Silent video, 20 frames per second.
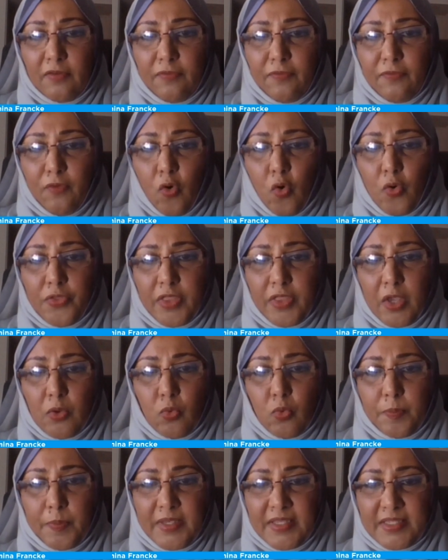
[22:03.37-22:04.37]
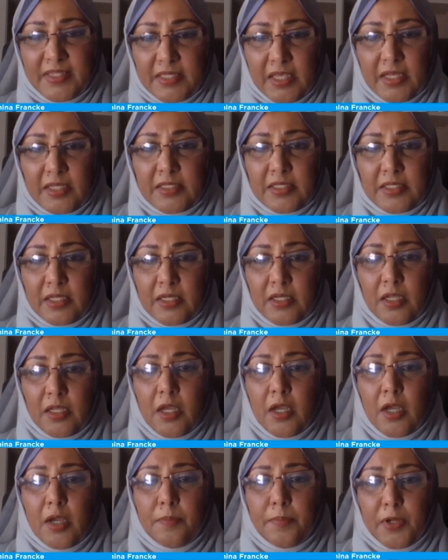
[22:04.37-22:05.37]
level 4, there would be certain
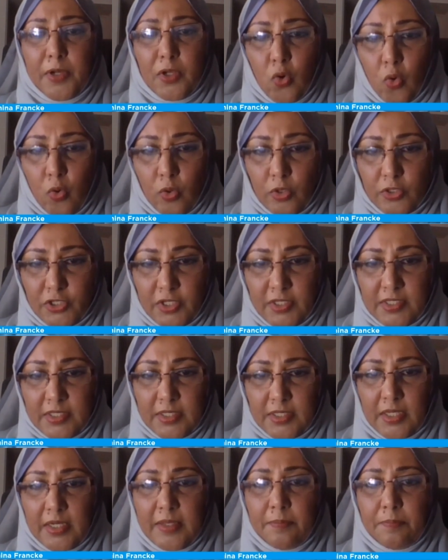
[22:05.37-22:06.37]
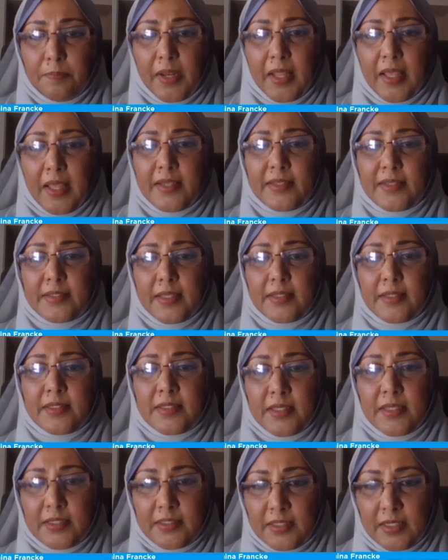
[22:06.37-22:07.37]
precautions still in place and
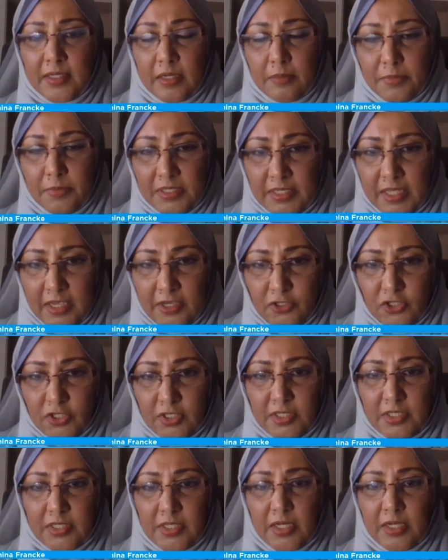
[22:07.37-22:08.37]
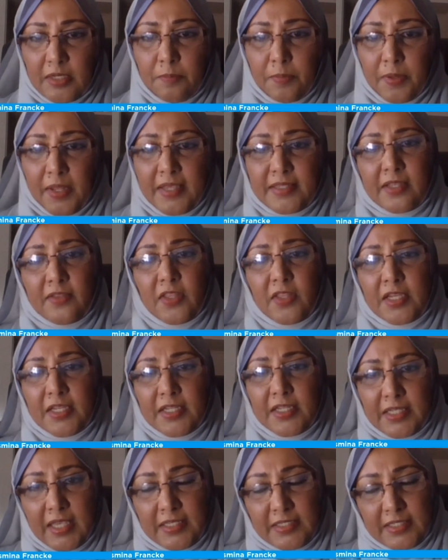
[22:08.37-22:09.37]
certain limitations still in place. And then
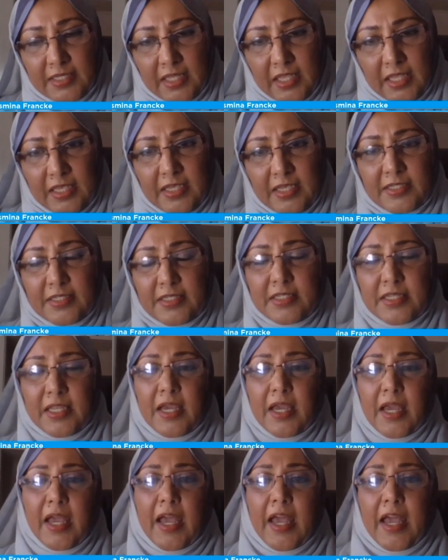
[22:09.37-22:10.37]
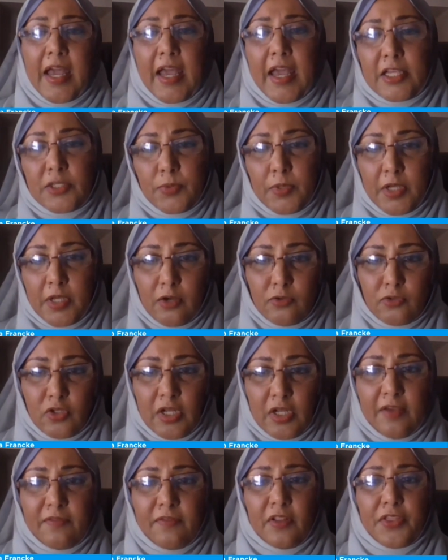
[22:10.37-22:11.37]
it gets eased as we go
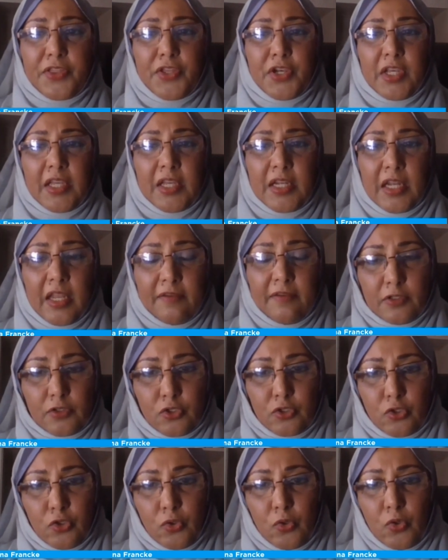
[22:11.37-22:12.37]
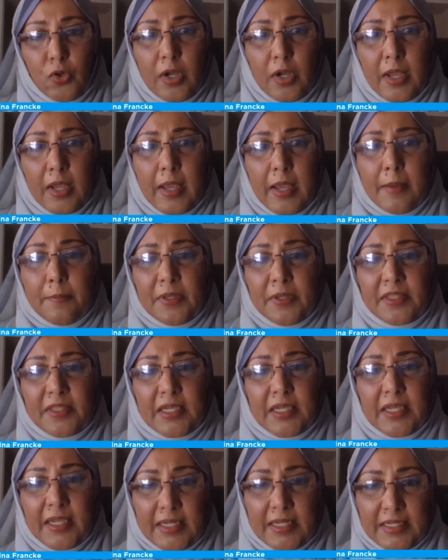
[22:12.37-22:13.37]
to level 3 and level 2. But
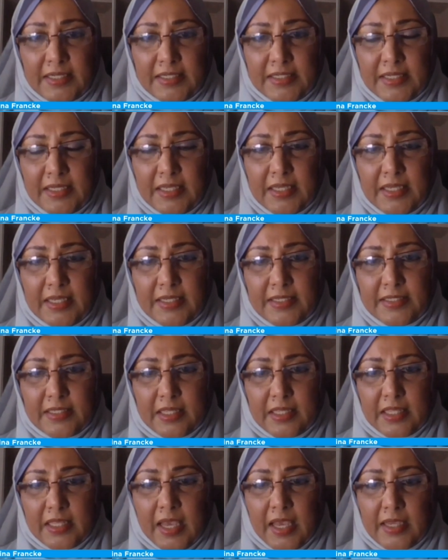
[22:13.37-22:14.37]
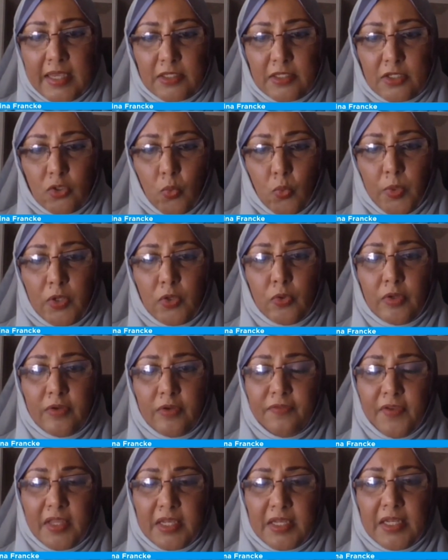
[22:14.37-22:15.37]
the reality is that we
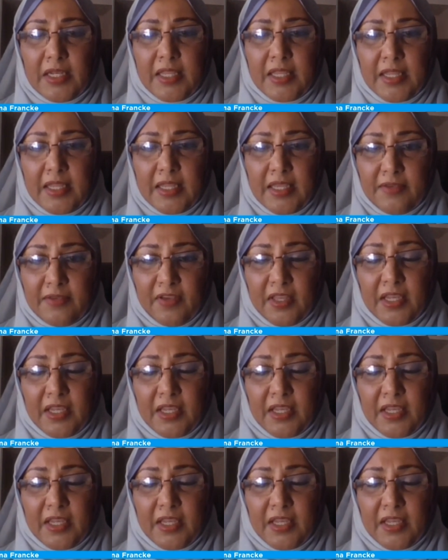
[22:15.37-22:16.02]
could very